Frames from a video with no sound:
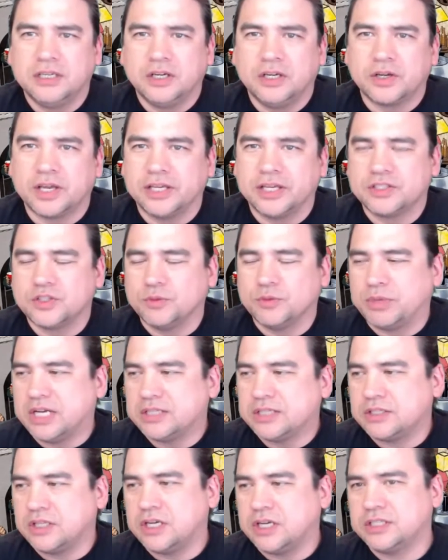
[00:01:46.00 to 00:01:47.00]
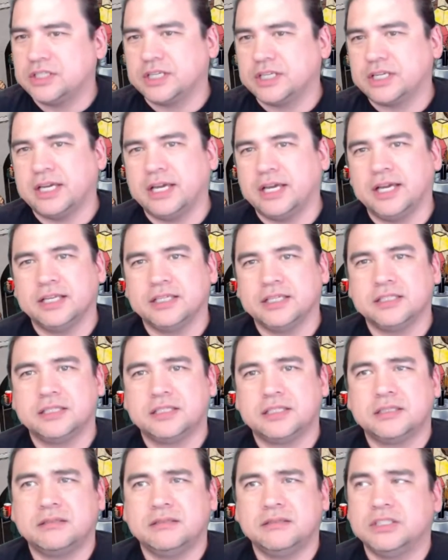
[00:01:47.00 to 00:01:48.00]
Okay, so Boss Logic has
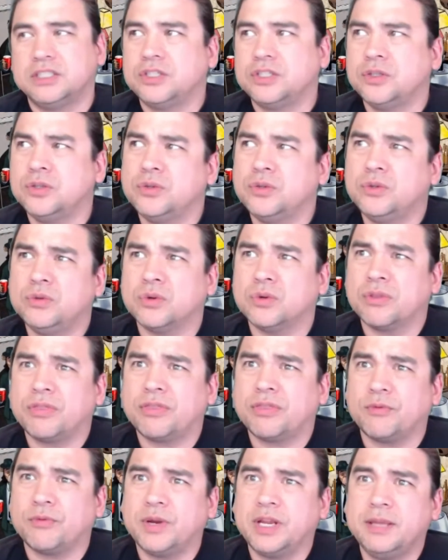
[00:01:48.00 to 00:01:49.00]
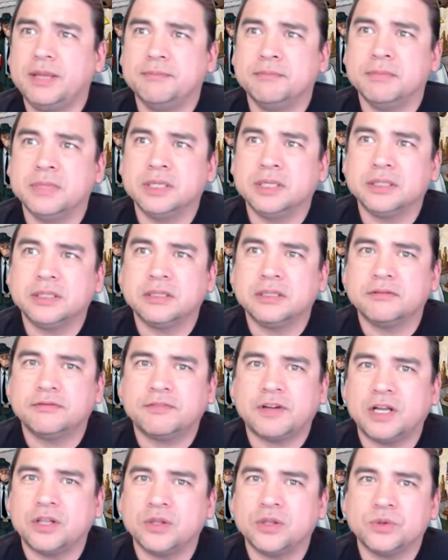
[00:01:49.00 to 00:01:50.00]
2 or 3 million
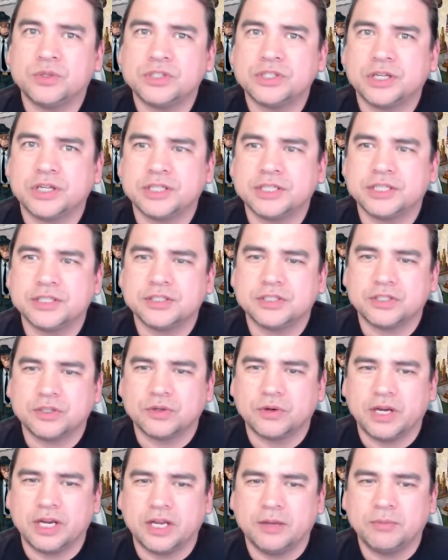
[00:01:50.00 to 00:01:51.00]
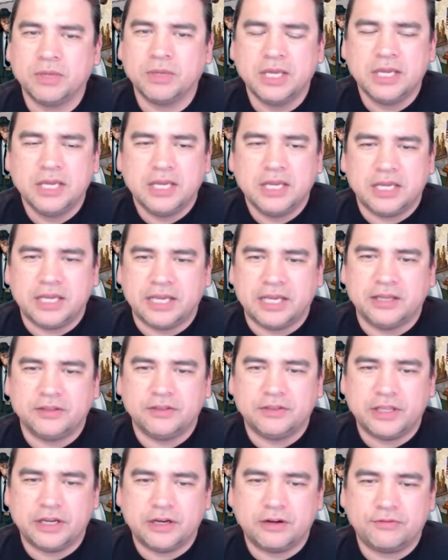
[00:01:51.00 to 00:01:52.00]
followers on Instagram, and
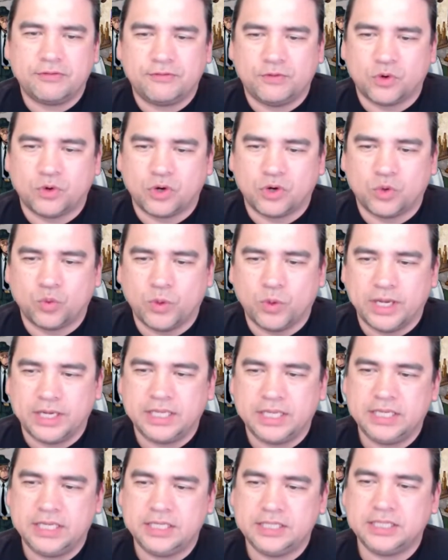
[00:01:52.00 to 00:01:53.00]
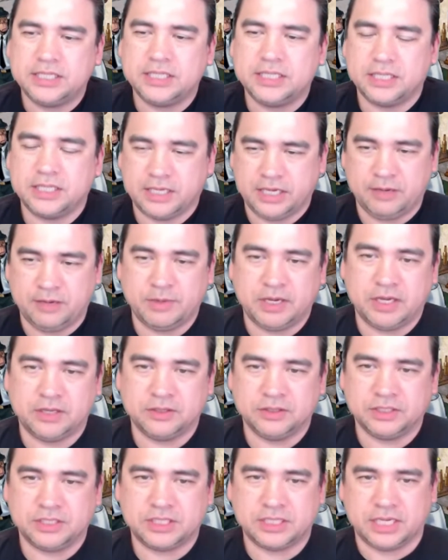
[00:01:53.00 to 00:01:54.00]
therefore when he came out
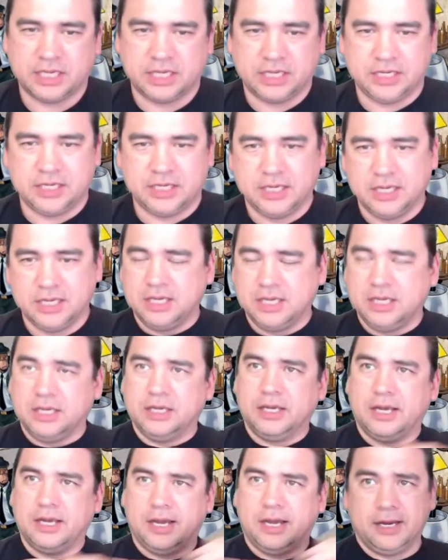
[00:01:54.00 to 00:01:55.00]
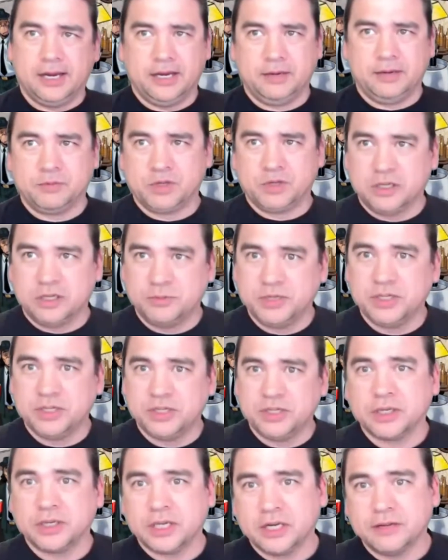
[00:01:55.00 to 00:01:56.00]
and said, I'm going to be
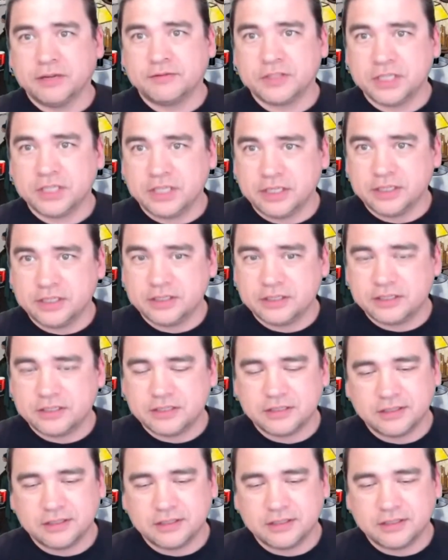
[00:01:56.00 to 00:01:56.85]
doing NFTs,